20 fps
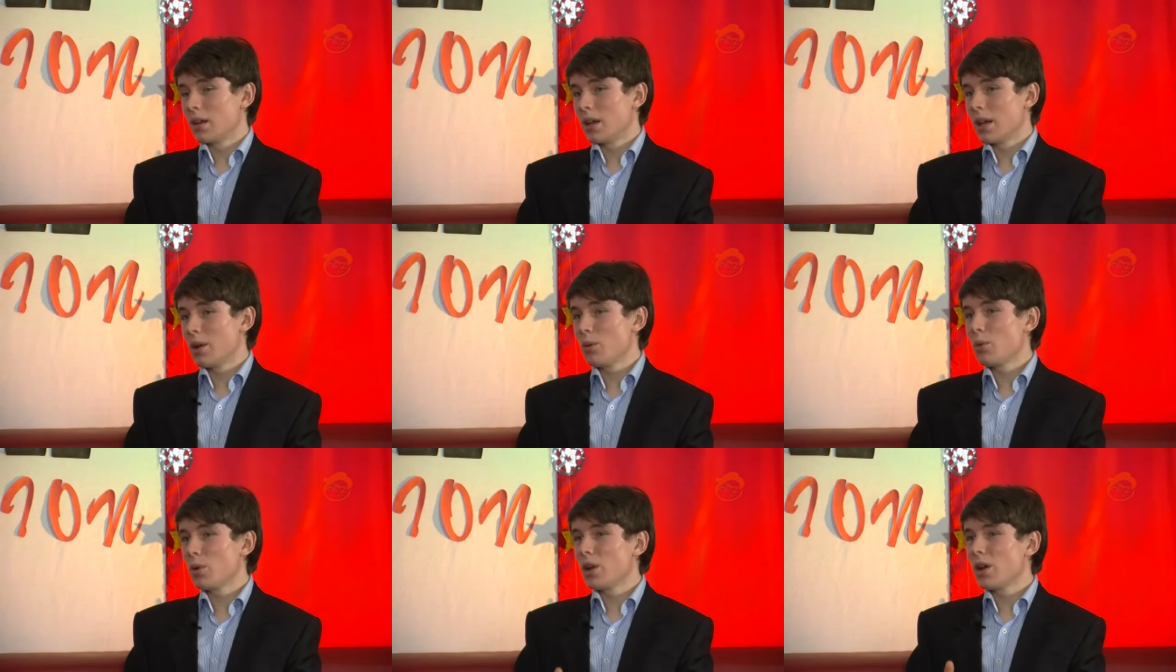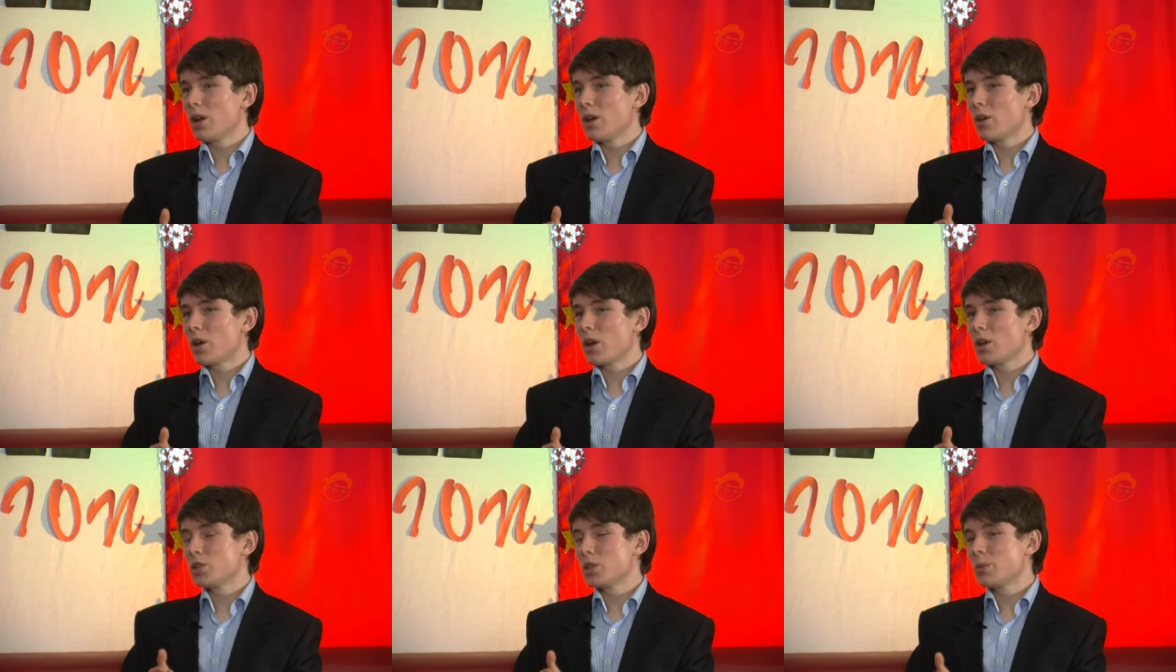Yeah,
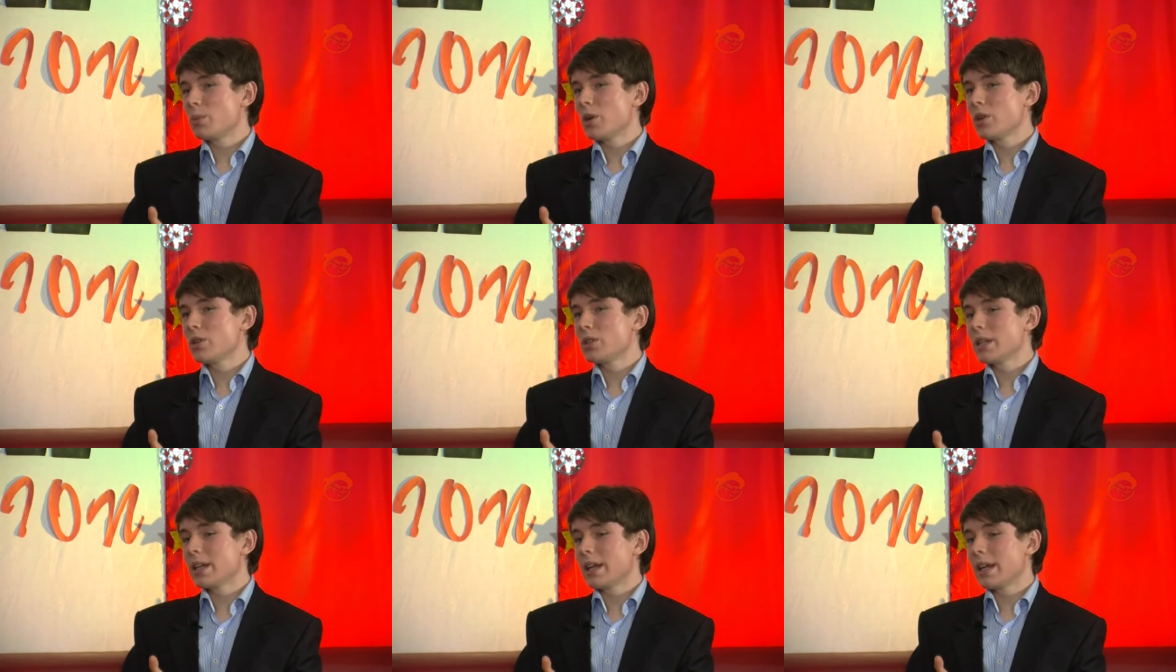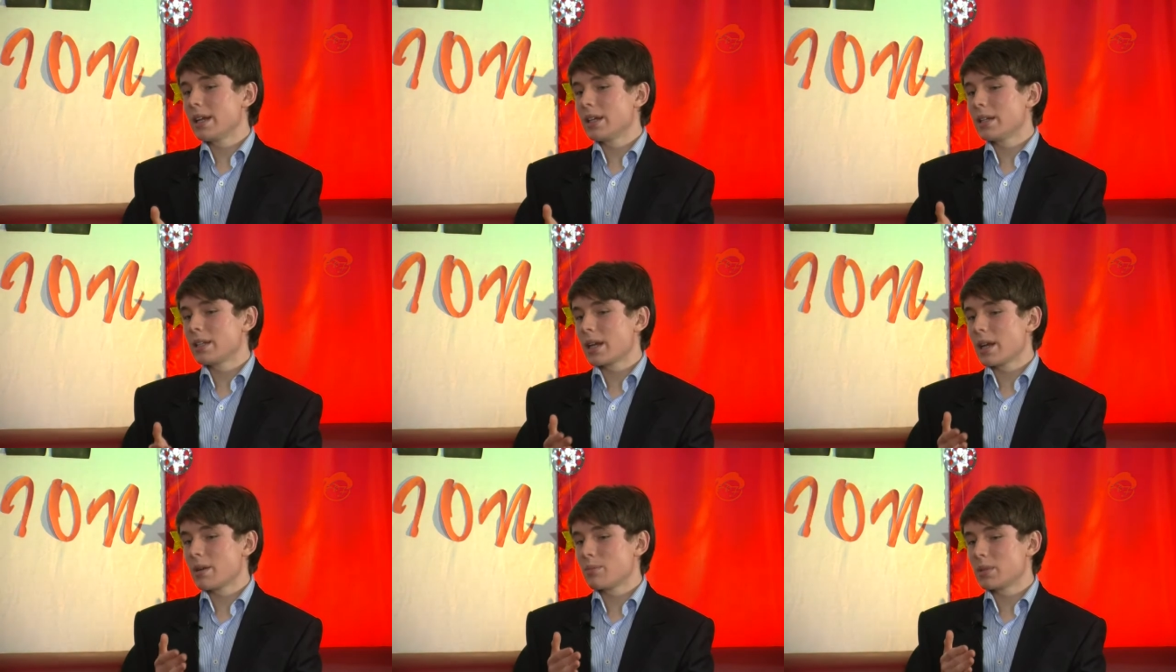well, I suppose again
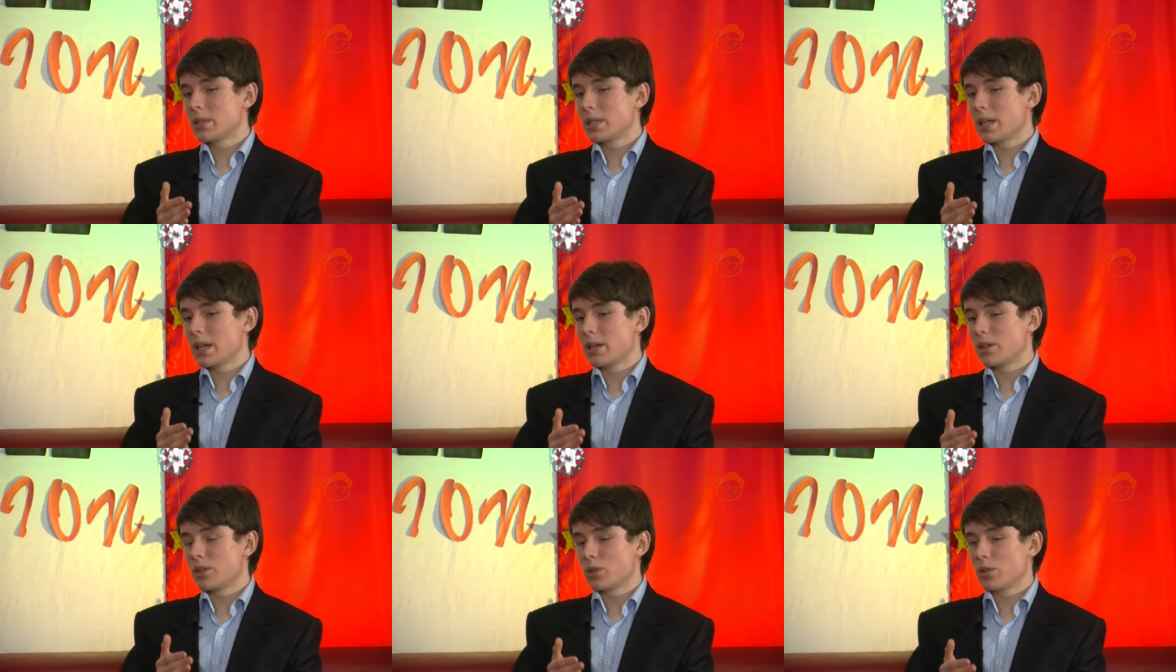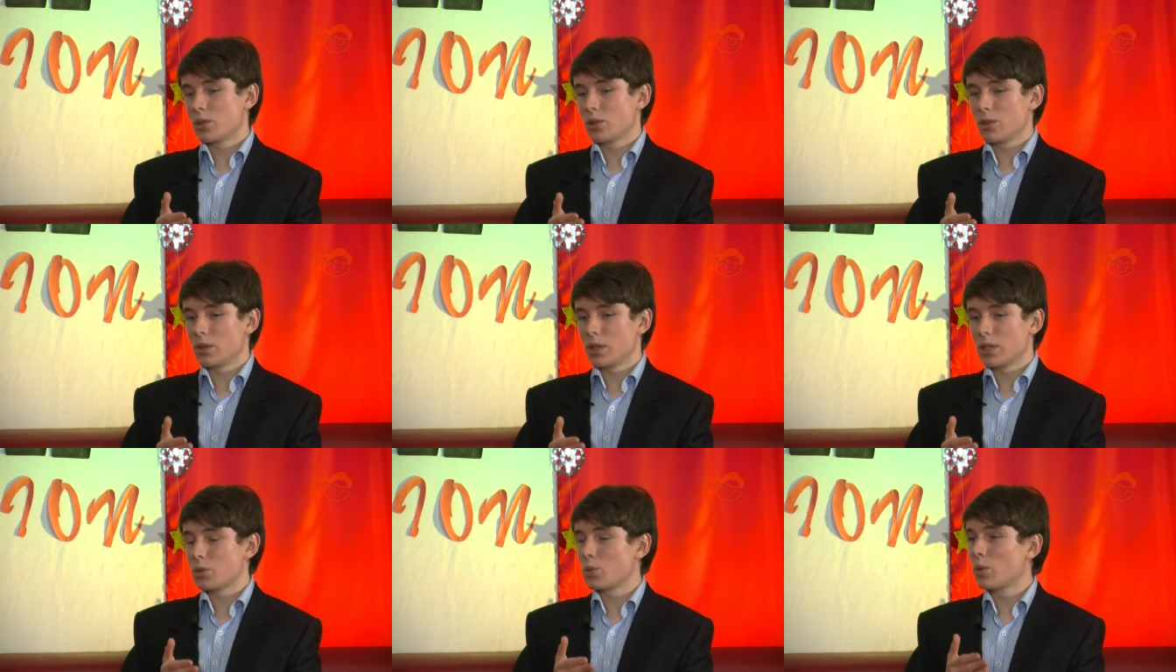it comes down to
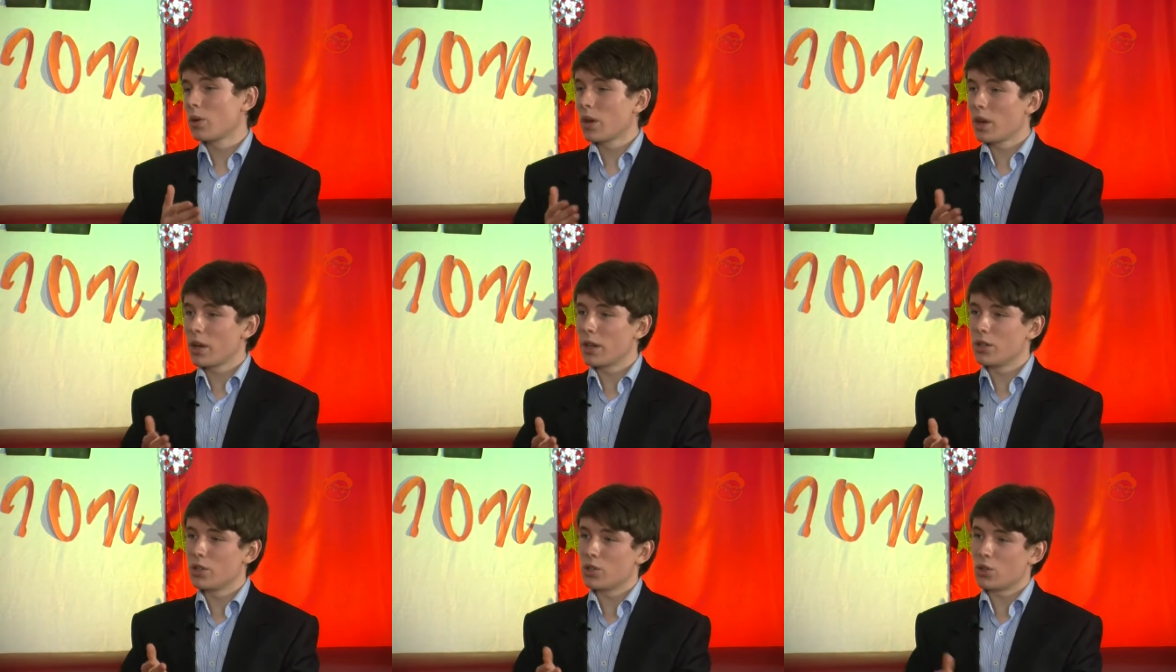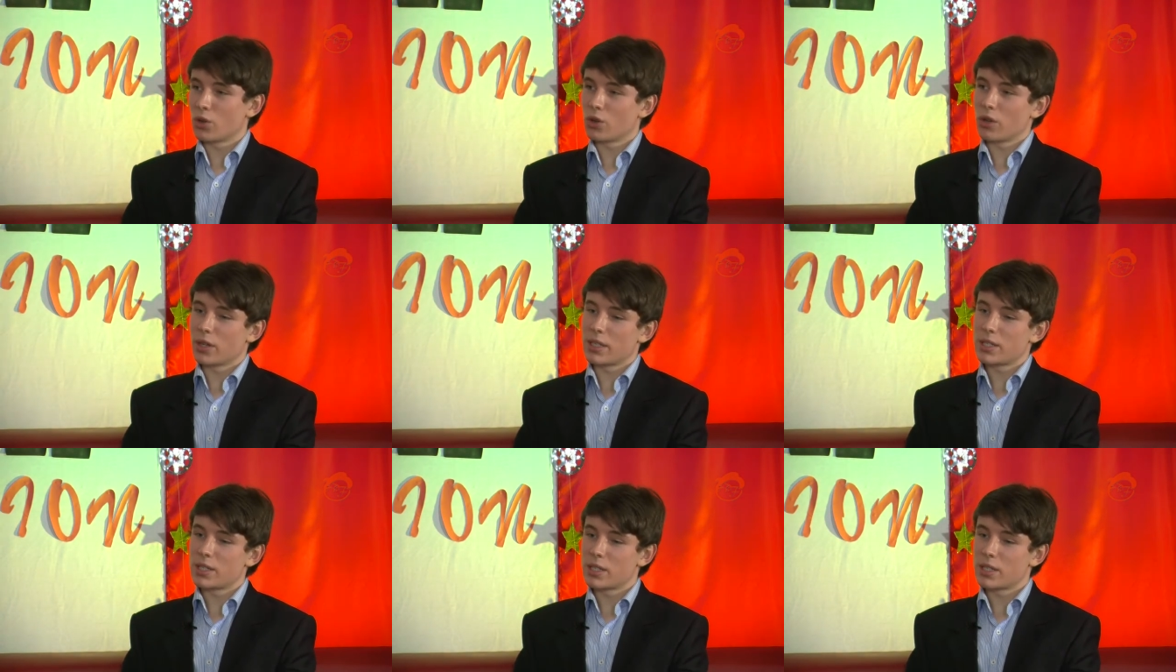it's what I enjoy.